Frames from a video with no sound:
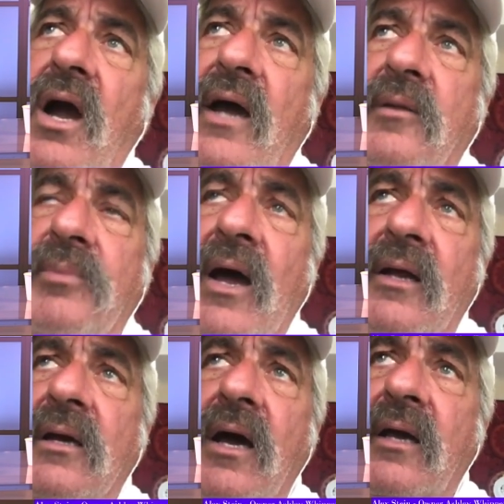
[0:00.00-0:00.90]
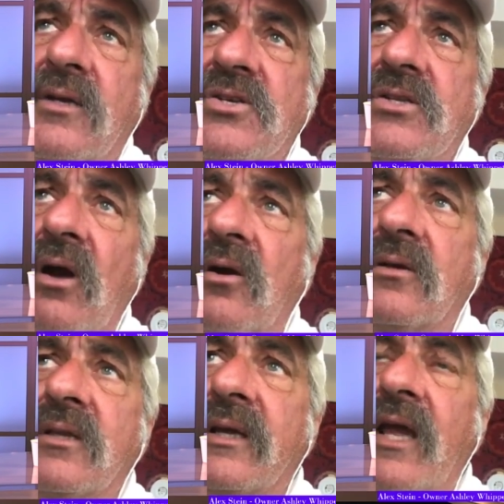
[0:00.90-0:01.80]
how to
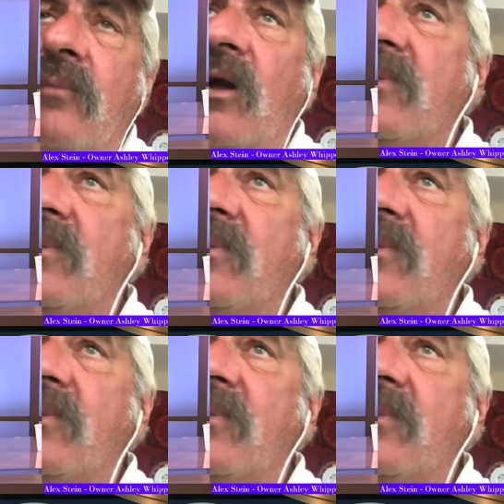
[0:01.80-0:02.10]
start the game. Yeah.